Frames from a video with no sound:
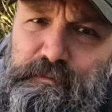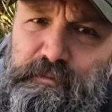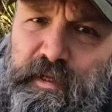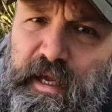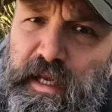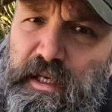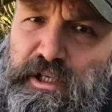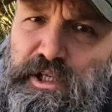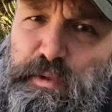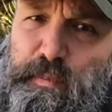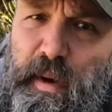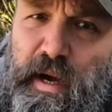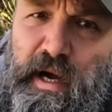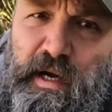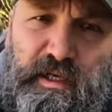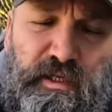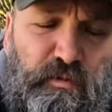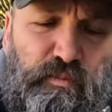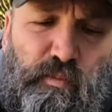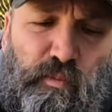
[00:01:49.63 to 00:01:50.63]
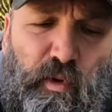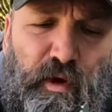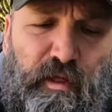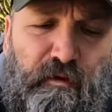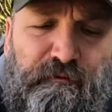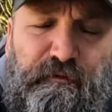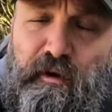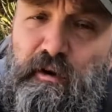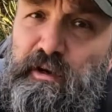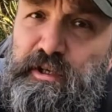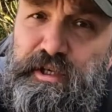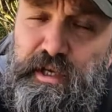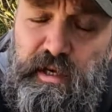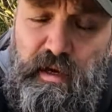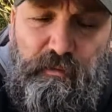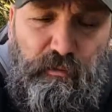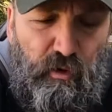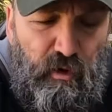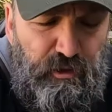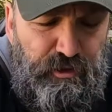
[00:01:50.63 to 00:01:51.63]
getting sparks with a
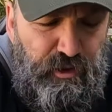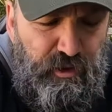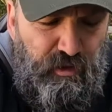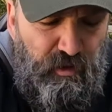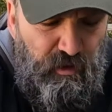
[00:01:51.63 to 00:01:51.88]
ferrocerium rod.